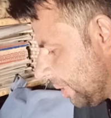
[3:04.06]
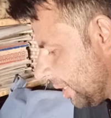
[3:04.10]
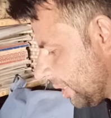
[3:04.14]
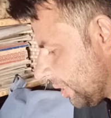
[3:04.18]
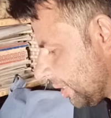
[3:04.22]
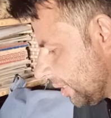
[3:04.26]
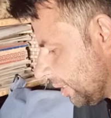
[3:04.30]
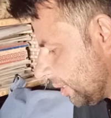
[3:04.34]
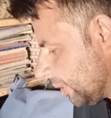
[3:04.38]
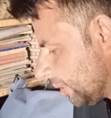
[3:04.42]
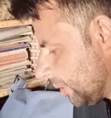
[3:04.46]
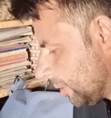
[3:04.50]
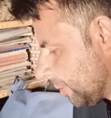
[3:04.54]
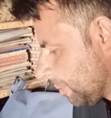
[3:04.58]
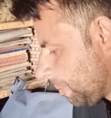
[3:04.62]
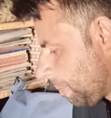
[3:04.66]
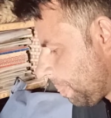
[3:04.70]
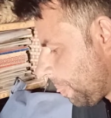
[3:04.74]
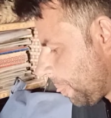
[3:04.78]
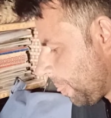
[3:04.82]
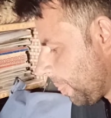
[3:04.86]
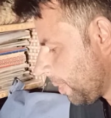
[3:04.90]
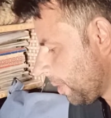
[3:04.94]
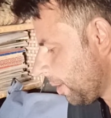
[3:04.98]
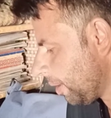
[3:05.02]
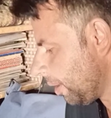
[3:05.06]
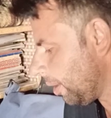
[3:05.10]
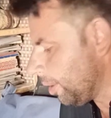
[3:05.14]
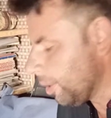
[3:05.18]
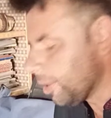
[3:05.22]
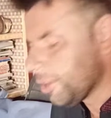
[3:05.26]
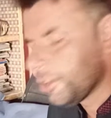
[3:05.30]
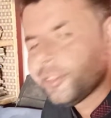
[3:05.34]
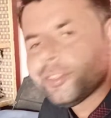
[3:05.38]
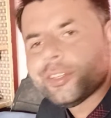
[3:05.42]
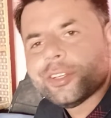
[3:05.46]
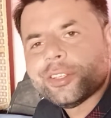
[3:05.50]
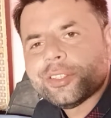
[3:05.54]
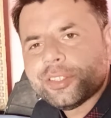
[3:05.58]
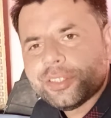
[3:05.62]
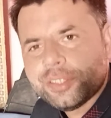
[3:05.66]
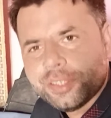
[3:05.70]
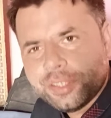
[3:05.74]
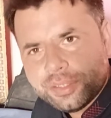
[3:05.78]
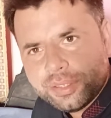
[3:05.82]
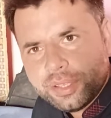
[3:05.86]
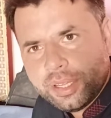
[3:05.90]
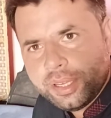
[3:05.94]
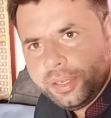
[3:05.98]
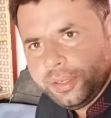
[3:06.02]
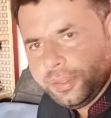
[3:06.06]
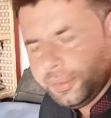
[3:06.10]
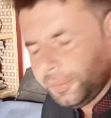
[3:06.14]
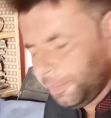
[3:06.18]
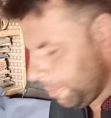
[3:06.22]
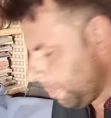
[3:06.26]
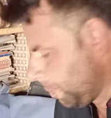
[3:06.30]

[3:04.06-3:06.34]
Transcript: method or research design.